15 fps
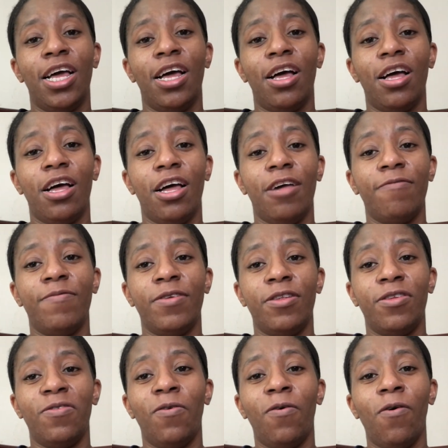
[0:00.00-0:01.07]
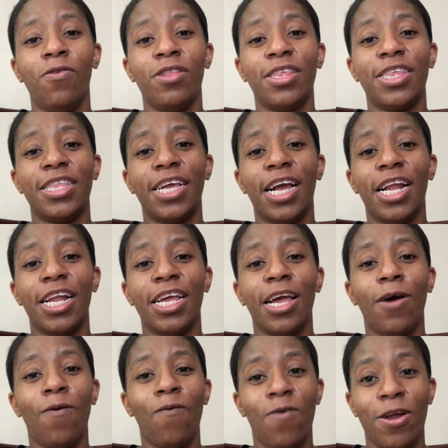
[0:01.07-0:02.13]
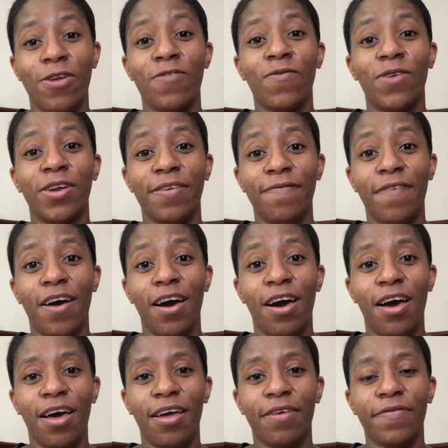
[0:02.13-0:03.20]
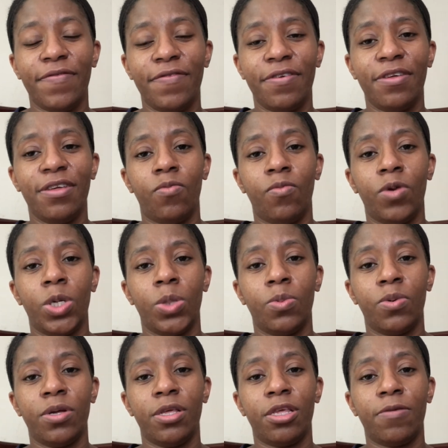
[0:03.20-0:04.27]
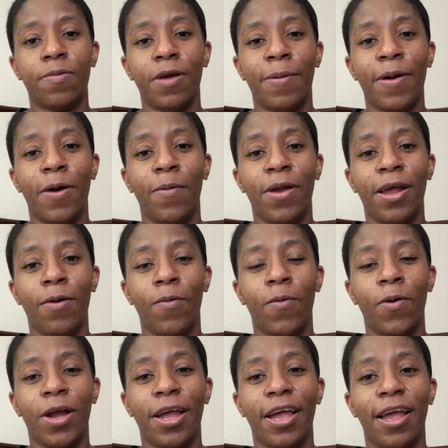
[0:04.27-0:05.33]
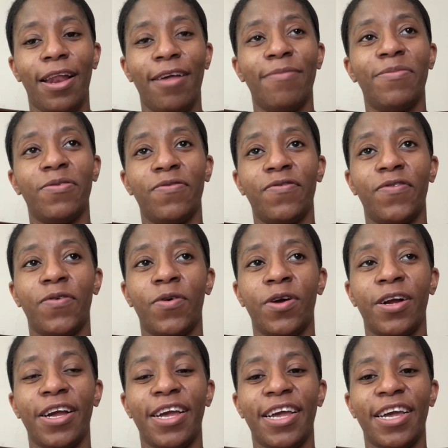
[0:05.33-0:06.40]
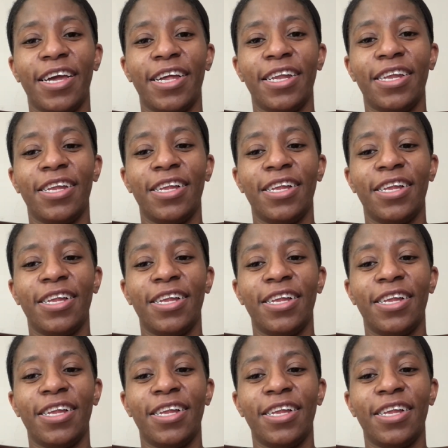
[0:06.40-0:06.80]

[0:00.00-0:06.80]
I've been holding steady at 125, which was about what I weighed beforehand